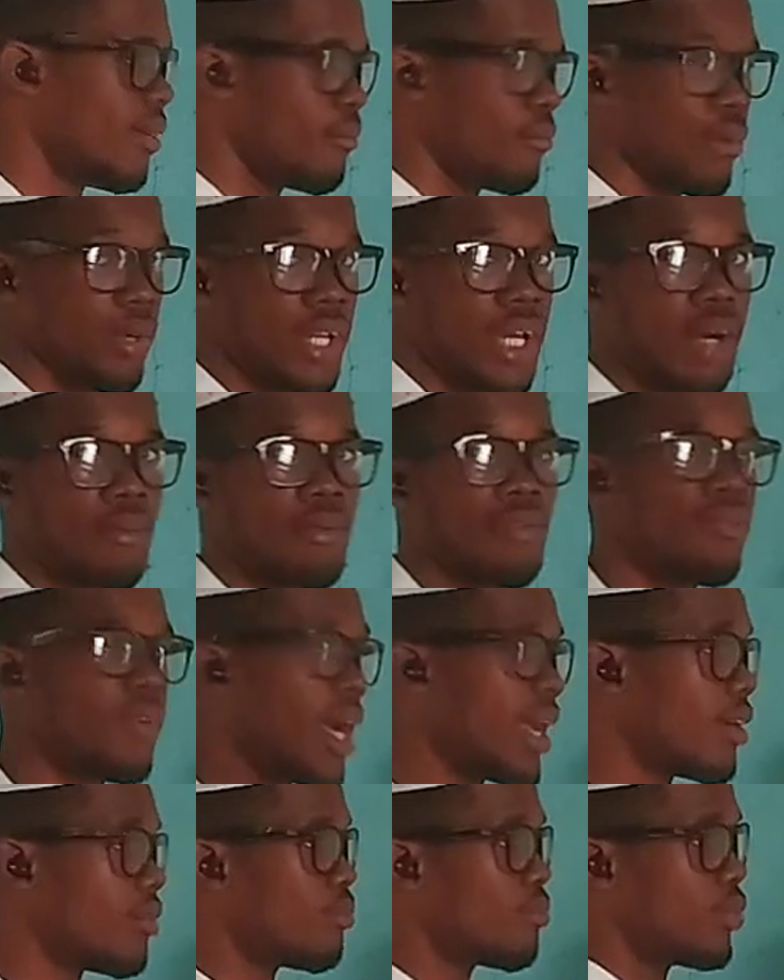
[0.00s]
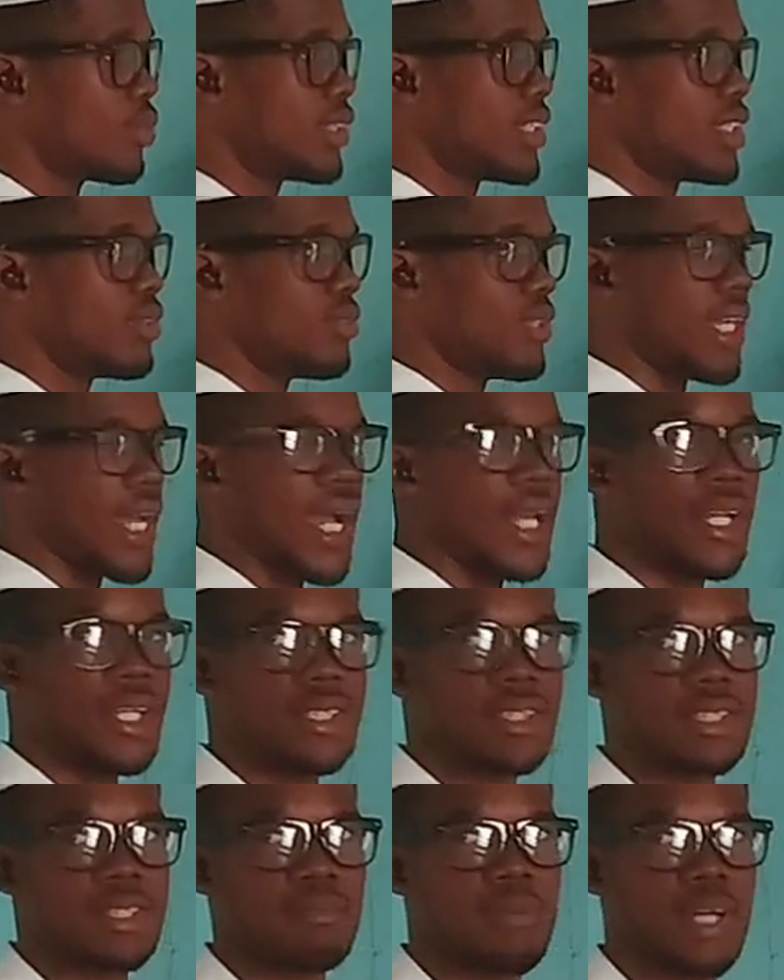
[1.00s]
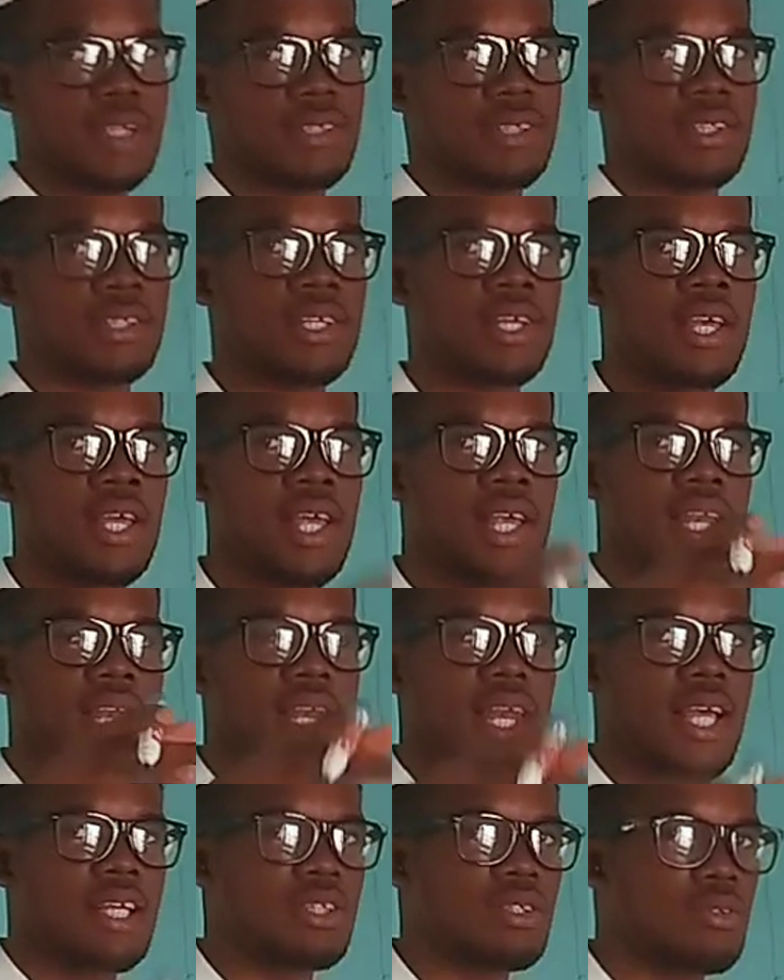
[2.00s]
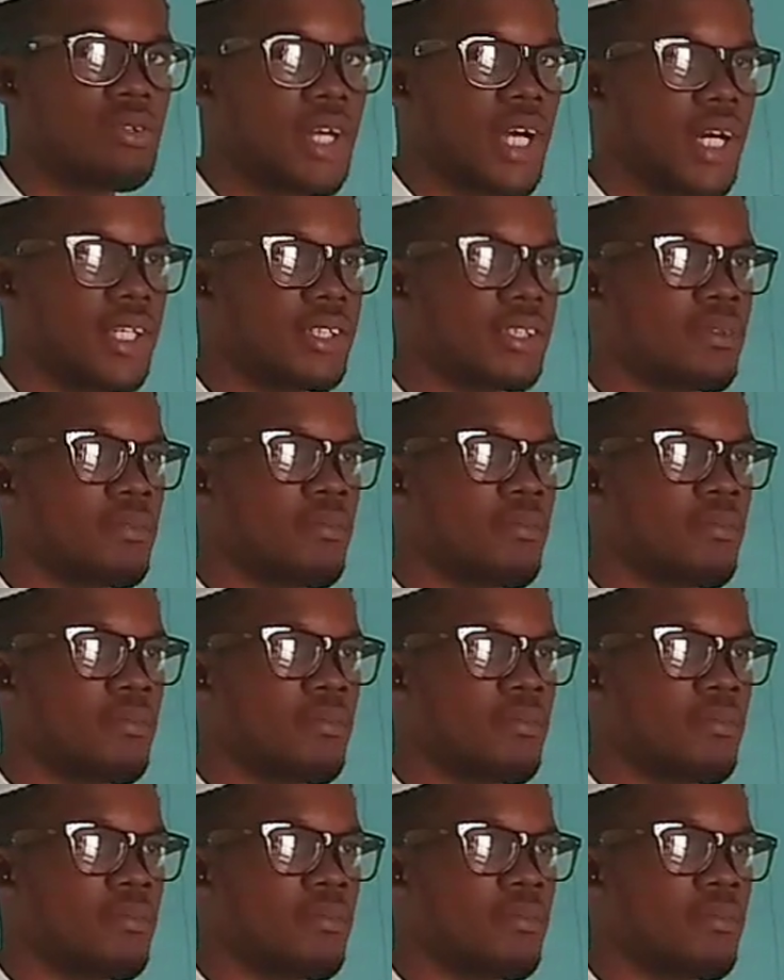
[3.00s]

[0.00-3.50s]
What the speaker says: But now, before I proceed with the identity matrix, let's look at